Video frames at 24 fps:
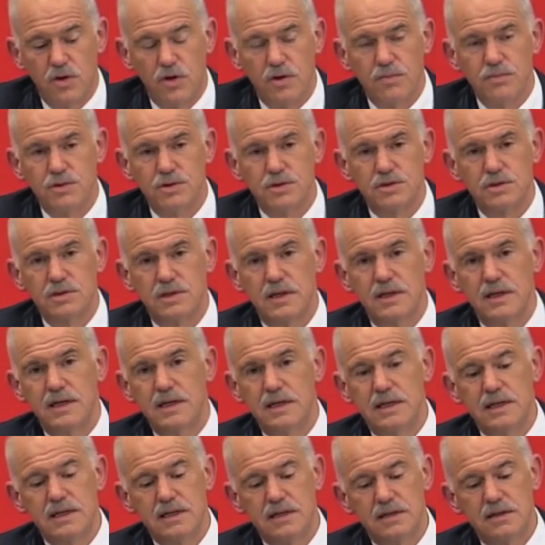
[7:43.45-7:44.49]
almost
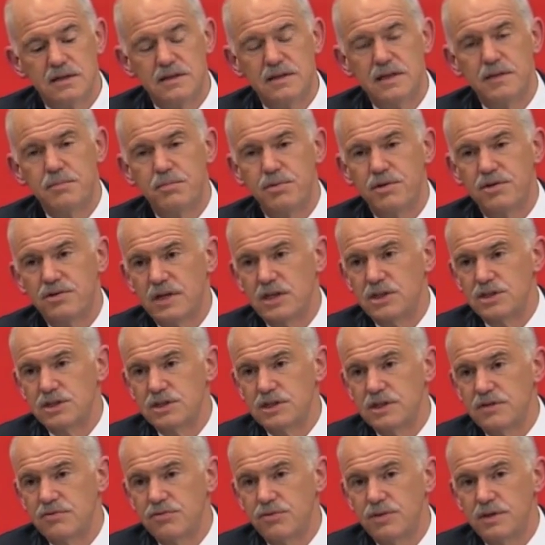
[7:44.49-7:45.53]
a deep
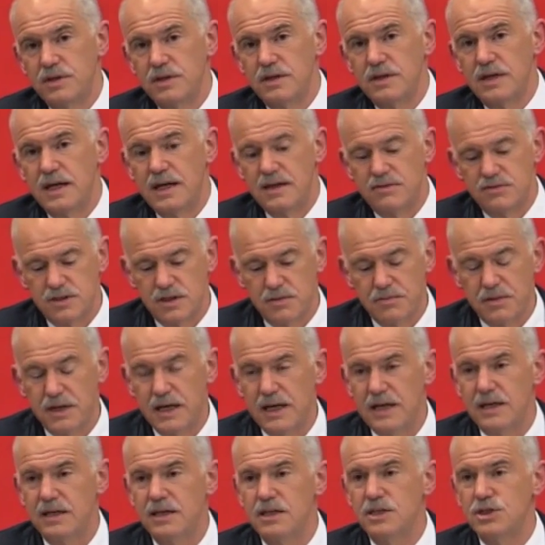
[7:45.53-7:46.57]
recession if we didn't have some
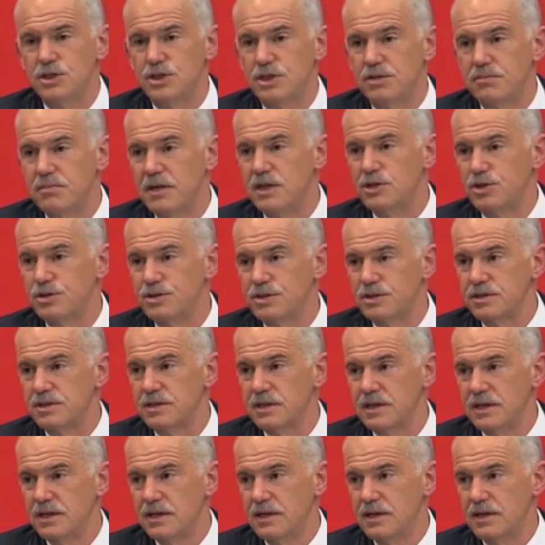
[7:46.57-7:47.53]
Keynesian measures